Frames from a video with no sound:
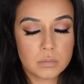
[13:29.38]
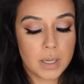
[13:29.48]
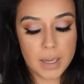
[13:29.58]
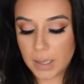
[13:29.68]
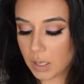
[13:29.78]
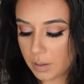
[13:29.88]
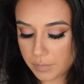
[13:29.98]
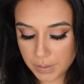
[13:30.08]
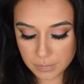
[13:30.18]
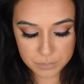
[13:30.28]
I love
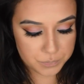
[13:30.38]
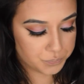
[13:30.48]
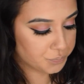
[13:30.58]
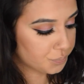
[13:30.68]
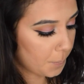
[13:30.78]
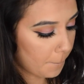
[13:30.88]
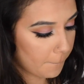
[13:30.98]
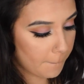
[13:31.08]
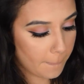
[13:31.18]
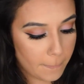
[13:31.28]
it.
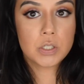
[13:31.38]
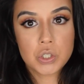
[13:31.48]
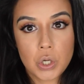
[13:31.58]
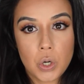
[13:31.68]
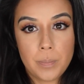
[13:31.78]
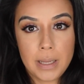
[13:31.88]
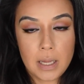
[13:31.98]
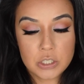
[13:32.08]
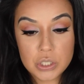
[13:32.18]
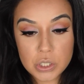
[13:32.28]
So my
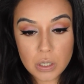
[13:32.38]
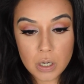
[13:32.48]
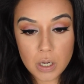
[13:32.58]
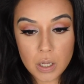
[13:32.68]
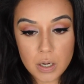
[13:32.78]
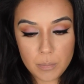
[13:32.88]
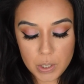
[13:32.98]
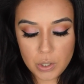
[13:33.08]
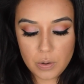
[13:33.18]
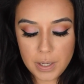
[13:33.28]
lashes are on. I'm
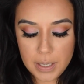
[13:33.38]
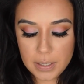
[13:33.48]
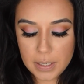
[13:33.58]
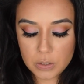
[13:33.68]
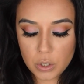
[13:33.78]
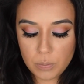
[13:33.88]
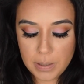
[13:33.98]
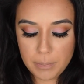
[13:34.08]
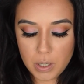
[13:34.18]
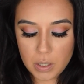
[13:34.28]
gonna go ahead and coat
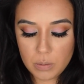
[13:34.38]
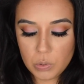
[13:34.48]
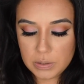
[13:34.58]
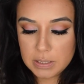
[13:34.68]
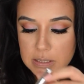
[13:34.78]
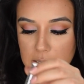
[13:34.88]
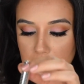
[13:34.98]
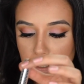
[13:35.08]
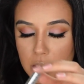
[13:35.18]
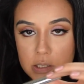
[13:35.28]
my bottom with this
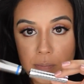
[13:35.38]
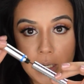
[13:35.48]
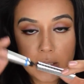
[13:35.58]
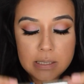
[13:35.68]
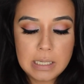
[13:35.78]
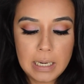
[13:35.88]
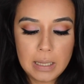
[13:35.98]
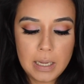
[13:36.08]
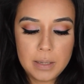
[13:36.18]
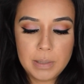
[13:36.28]
It Cosmetics
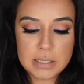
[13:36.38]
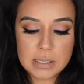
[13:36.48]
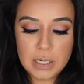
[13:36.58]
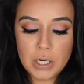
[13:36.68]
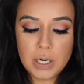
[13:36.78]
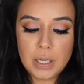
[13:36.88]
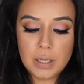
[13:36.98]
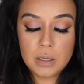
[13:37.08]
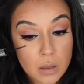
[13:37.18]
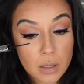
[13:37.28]
Tightline
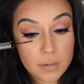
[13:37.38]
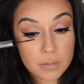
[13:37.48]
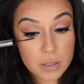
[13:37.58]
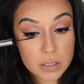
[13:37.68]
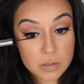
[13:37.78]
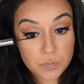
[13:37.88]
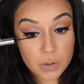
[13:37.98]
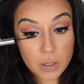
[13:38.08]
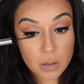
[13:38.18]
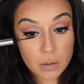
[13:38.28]
Mascara. Love this
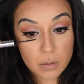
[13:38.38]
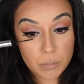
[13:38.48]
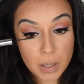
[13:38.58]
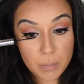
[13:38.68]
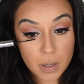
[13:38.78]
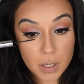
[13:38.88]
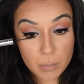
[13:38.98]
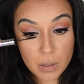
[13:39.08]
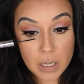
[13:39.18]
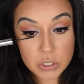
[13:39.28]
for my
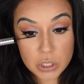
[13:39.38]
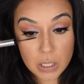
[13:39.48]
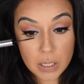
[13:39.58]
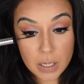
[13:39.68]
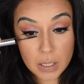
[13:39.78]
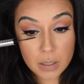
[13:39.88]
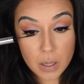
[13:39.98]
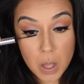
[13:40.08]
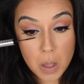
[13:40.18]
bottom lash line.